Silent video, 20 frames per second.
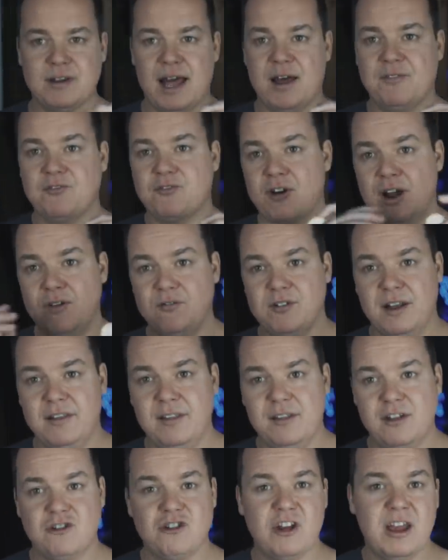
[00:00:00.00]
after I've
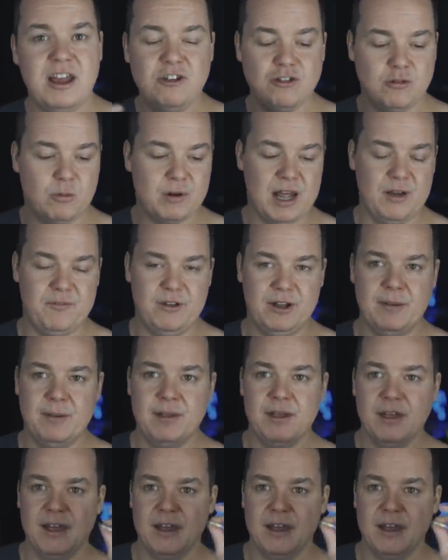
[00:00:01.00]
done the change or whatever,